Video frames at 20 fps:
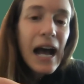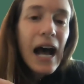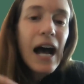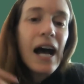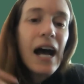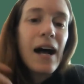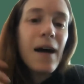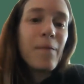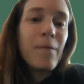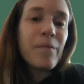
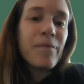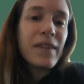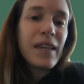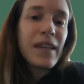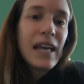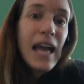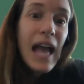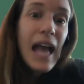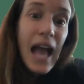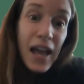
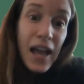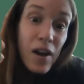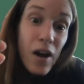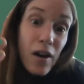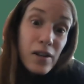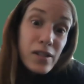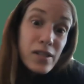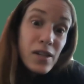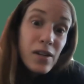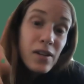And
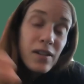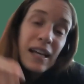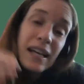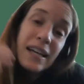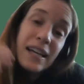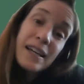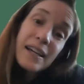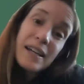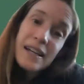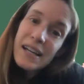also
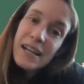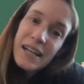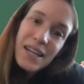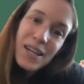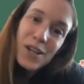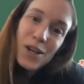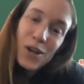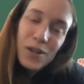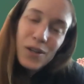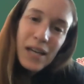like,
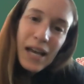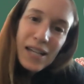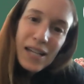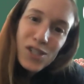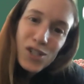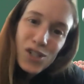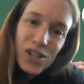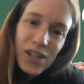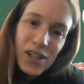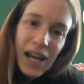you know,
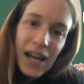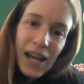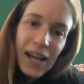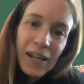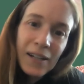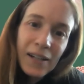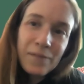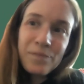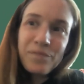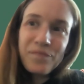
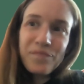yesterday